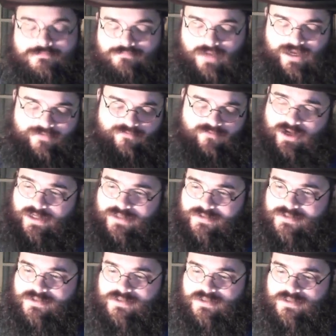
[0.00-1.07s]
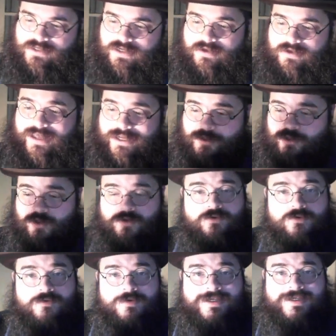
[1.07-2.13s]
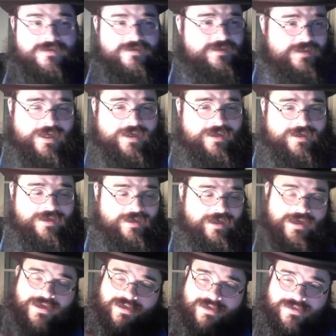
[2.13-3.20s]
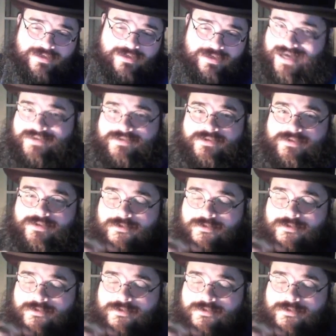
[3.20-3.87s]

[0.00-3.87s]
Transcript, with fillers: my friends, that you stay classy.